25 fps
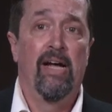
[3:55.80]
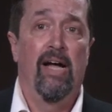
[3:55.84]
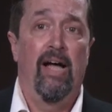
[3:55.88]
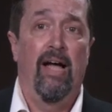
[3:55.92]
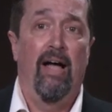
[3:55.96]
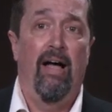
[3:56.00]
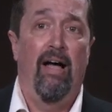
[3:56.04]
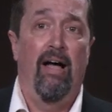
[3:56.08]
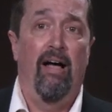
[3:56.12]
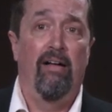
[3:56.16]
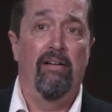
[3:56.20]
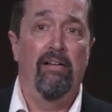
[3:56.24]

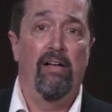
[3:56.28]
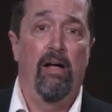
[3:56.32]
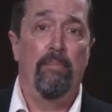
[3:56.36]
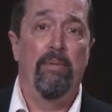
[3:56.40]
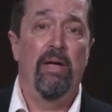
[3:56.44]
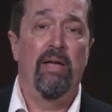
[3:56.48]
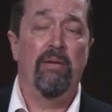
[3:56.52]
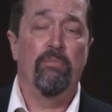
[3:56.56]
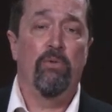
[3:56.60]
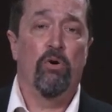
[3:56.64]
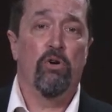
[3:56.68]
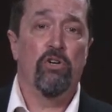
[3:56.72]
uh, a
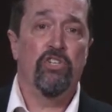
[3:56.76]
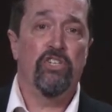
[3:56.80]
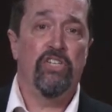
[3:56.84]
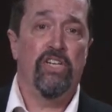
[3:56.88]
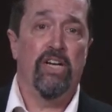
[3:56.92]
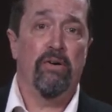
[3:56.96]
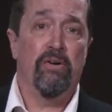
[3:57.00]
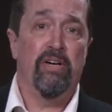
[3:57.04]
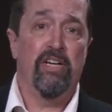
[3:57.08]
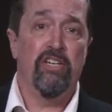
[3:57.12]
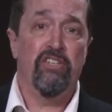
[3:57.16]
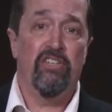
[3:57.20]
bit more
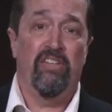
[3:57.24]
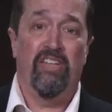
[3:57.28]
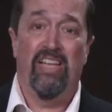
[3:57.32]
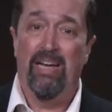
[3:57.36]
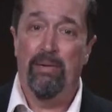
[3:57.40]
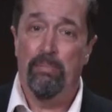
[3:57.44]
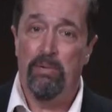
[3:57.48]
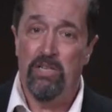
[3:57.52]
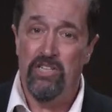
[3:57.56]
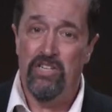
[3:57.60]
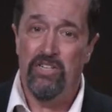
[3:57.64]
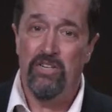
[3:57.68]
seriously,
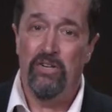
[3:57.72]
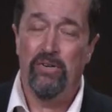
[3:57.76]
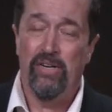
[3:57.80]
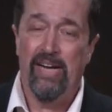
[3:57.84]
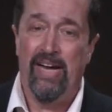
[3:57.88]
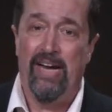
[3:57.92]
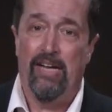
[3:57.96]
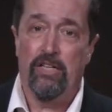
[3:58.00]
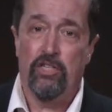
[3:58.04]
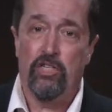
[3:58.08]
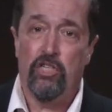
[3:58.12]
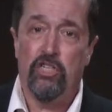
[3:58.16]
but still
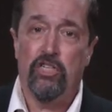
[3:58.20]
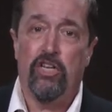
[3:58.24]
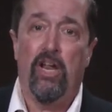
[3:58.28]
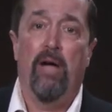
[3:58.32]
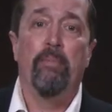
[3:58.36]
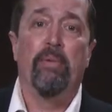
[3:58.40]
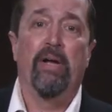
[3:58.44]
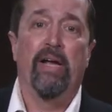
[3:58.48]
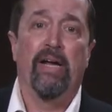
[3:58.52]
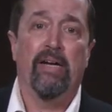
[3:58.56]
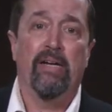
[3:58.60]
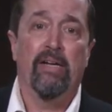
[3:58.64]
can't
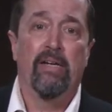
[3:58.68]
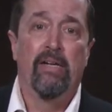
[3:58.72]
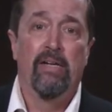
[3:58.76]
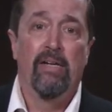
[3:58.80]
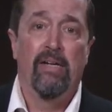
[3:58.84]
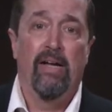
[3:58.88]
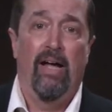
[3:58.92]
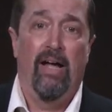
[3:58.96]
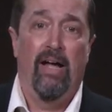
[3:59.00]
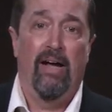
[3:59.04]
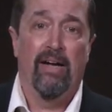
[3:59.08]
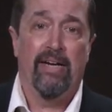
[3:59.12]
stomach
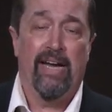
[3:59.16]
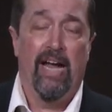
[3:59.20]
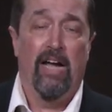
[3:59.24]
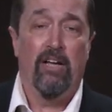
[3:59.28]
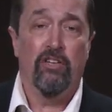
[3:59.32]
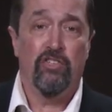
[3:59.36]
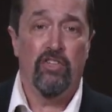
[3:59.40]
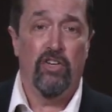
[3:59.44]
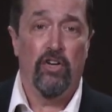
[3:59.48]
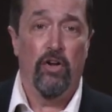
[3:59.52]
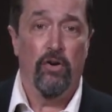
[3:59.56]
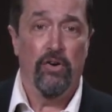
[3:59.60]
uh,
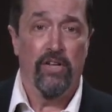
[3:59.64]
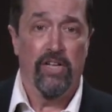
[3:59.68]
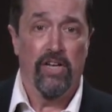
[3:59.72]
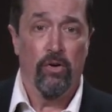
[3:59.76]
Chalcedonian